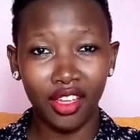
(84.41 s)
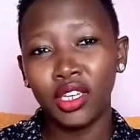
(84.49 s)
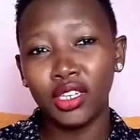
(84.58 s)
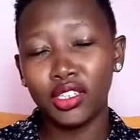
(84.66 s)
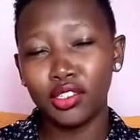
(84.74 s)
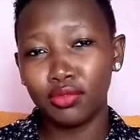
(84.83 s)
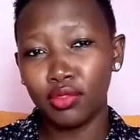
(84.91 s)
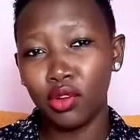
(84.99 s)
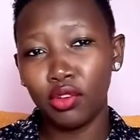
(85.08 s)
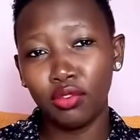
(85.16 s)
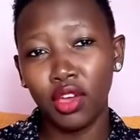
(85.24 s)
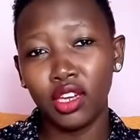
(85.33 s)
it is very
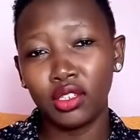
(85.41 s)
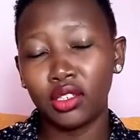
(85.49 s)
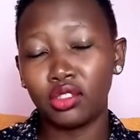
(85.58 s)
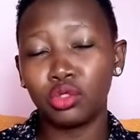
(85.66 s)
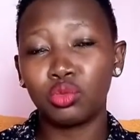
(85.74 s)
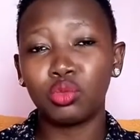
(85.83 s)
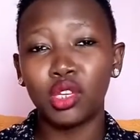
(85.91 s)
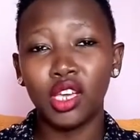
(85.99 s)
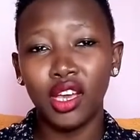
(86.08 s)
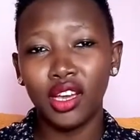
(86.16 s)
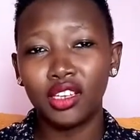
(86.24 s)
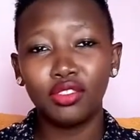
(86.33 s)
vital that we
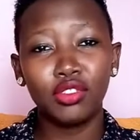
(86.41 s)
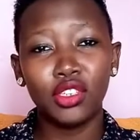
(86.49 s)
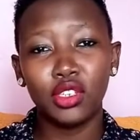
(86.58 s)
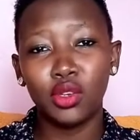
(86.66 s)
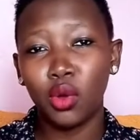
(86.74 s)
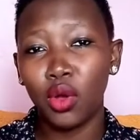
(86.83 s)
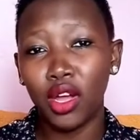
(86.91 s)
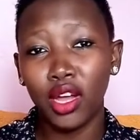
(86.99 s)
add physical